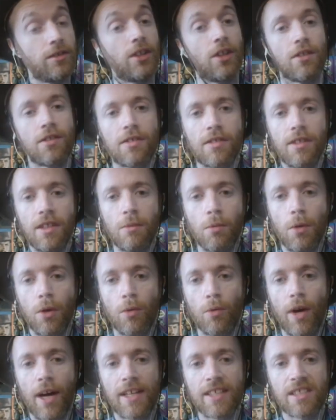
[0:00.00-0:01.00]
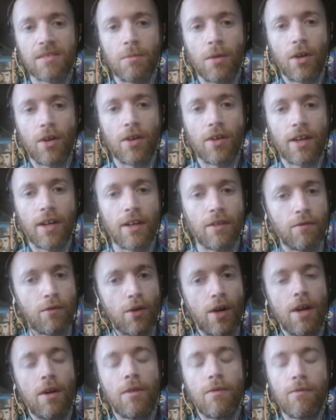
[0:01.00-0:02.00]
To see where it ranks among other kind of
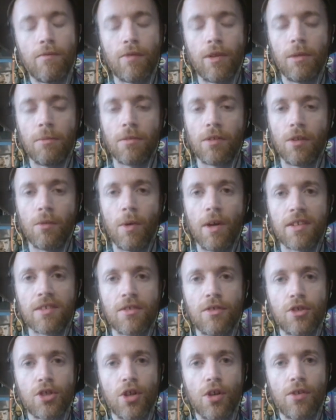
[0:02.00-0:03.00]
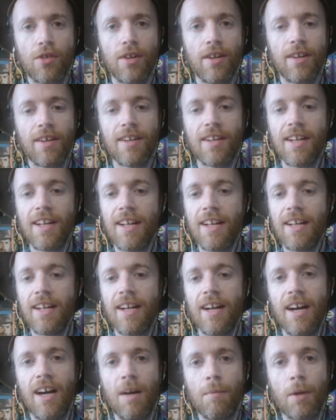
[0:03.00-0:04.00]
great films in the Western genre.
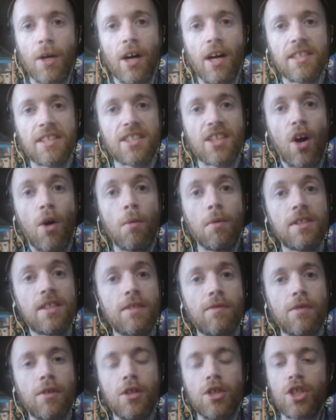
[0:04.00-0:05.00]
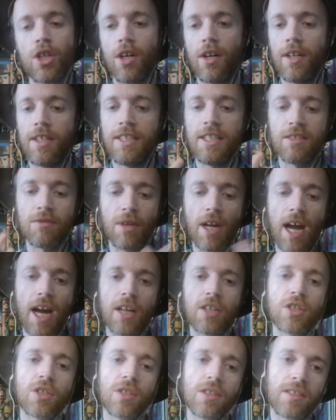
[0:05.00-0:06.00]
But guys, as always, if you enjoy these
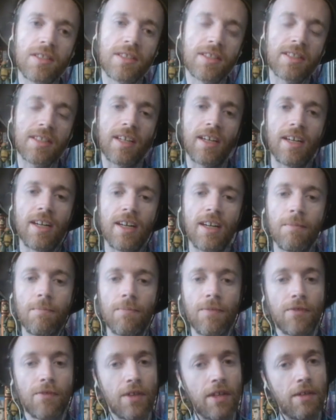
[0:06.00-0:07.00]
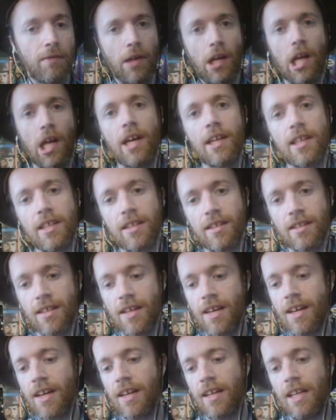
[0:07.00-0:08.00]
reactions, if you give a like,
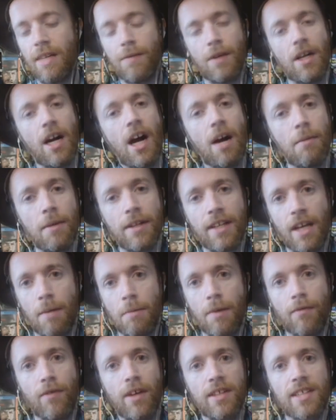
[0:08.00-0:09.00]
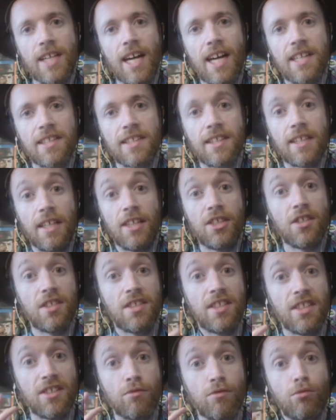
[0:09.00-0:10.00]
leave a comment, that'd be fantastic.
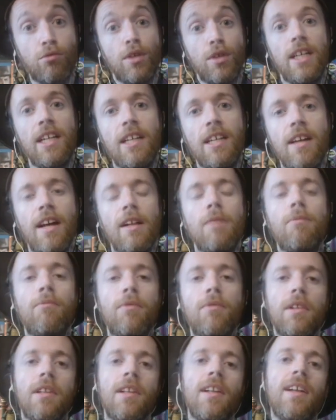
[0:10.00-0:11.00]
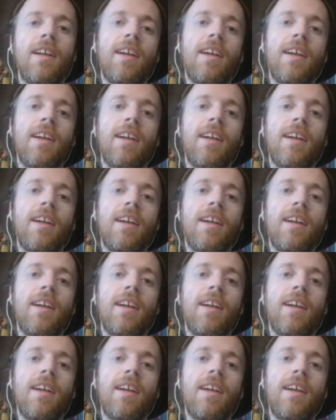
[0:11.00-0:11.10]
It's really helpful